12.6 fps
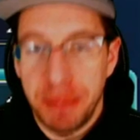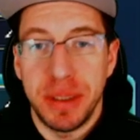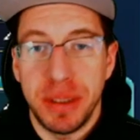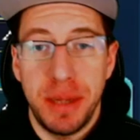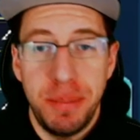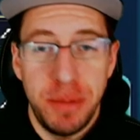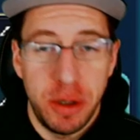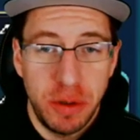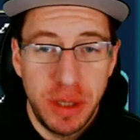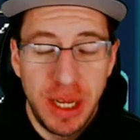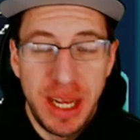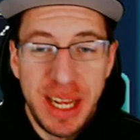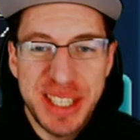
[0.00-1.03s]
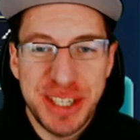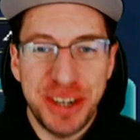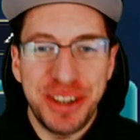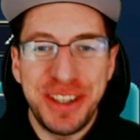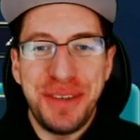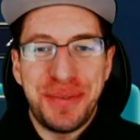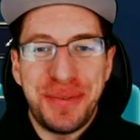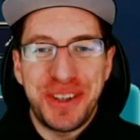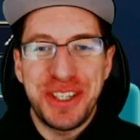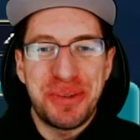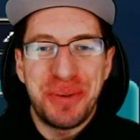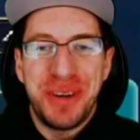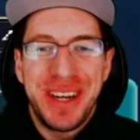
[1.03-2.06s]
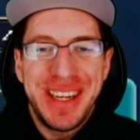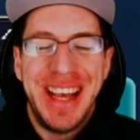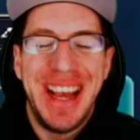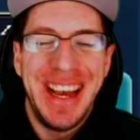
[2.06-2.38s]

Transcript: Blood Moon. So the first one